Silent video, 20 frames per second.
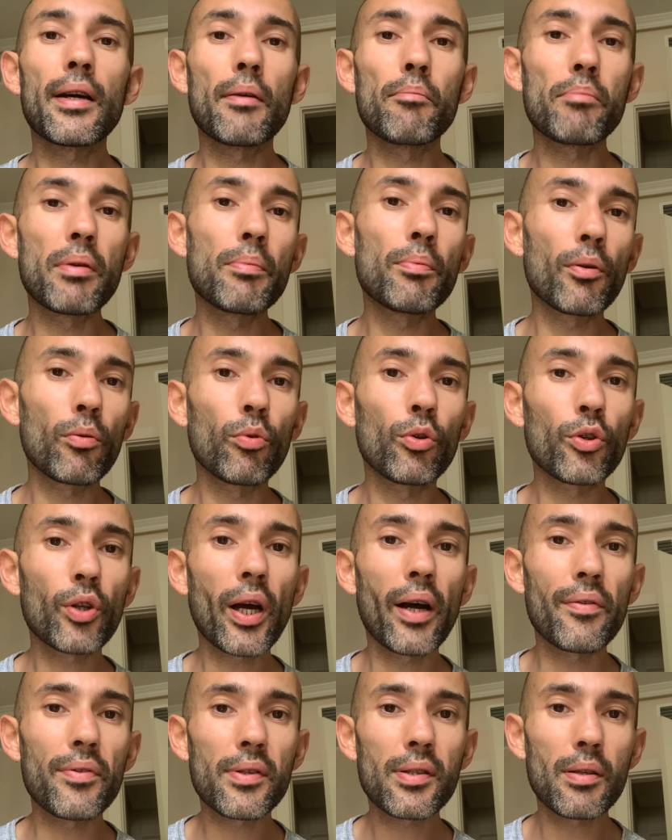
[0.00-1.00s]
people want to
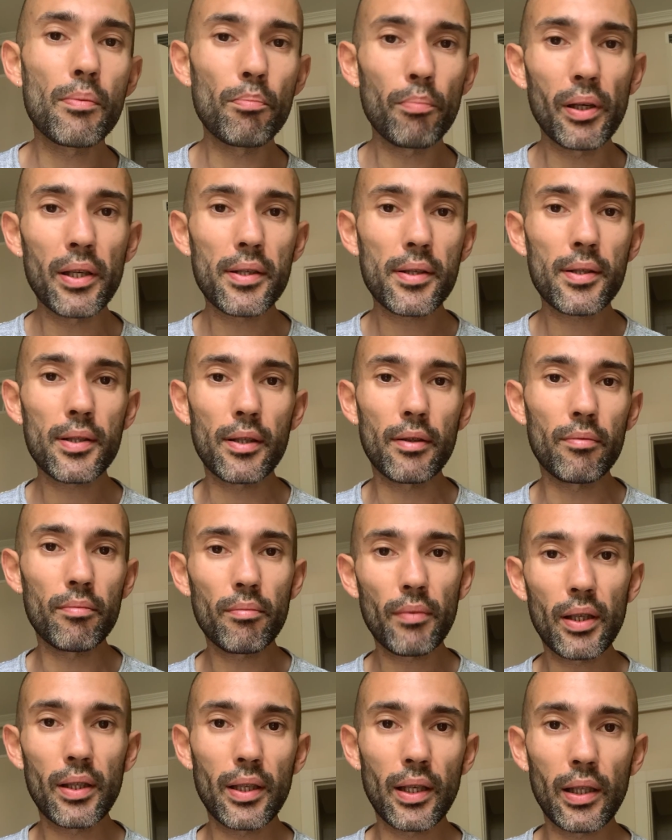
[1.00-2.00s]
have simplicity
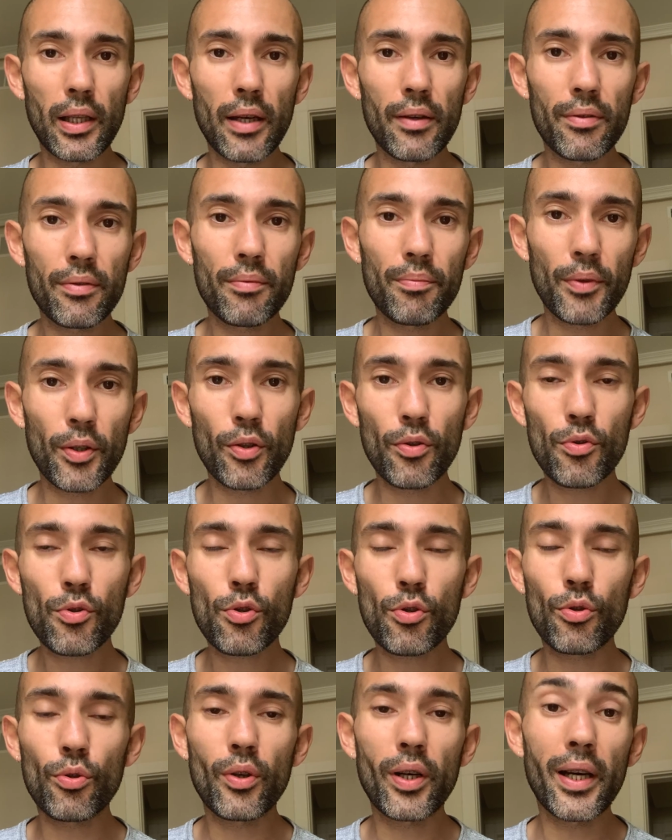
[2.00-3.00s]
in their life,
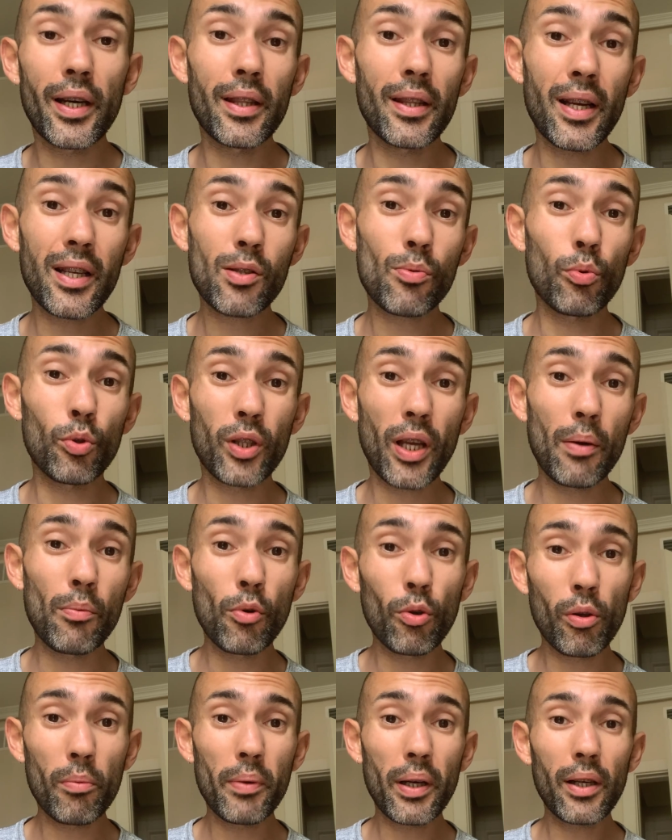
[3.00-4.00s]
so, and that's what I'm
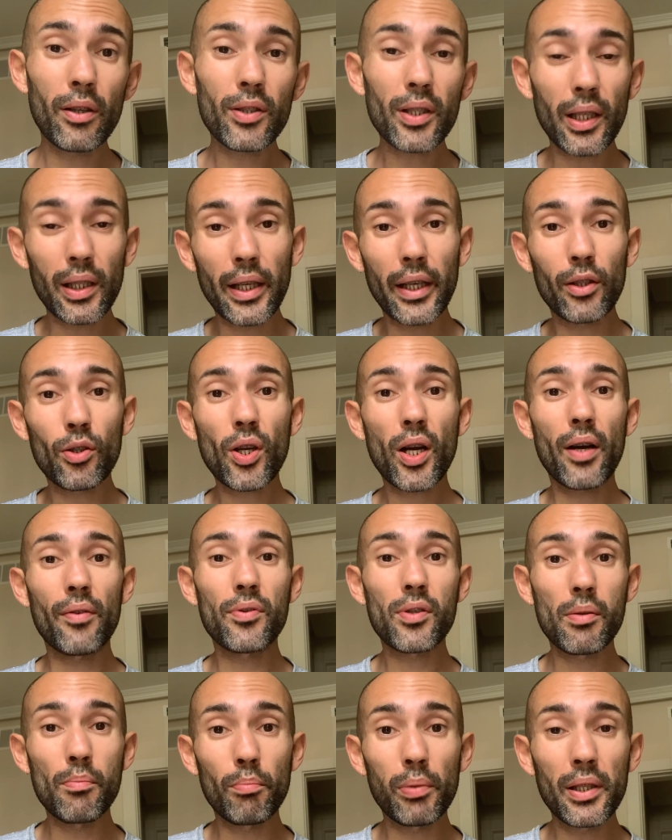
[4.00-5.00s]
all about. I like to have
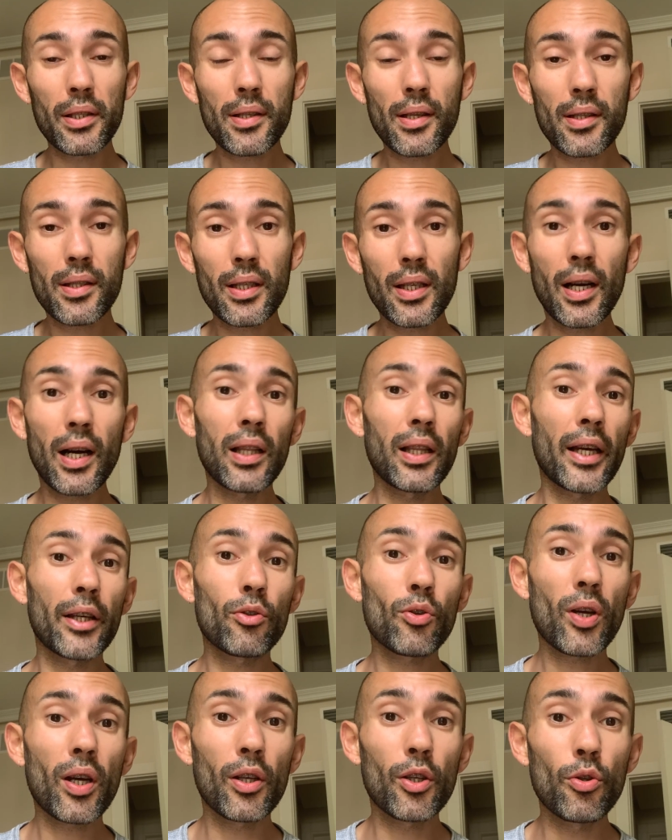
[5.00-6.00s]
simplicity. I like
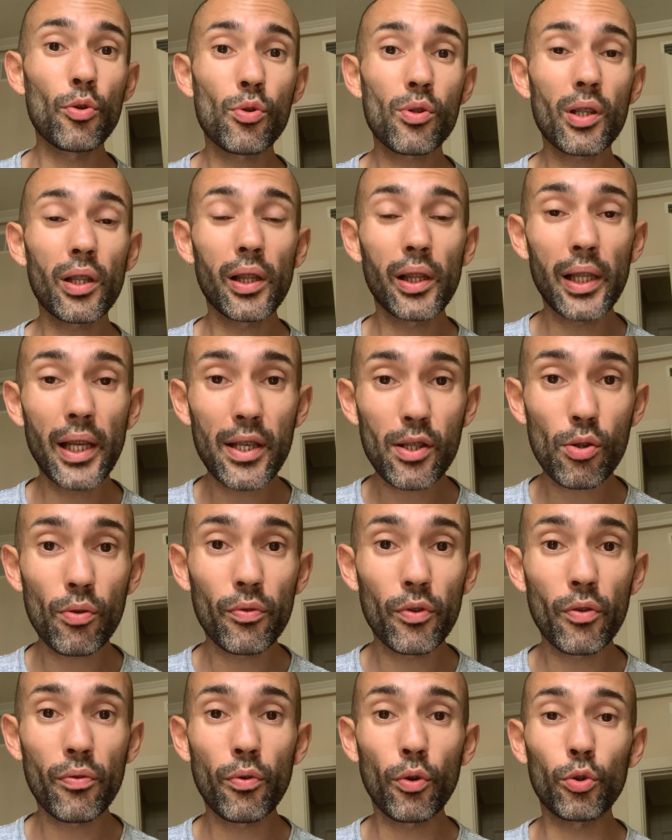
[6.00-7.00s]
to use less of
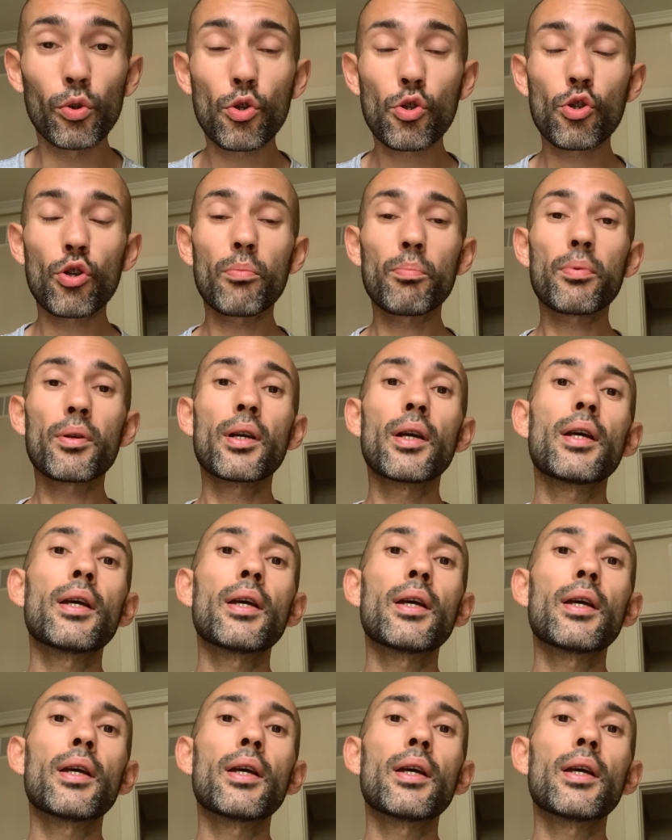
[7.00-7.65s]
the Photoshop.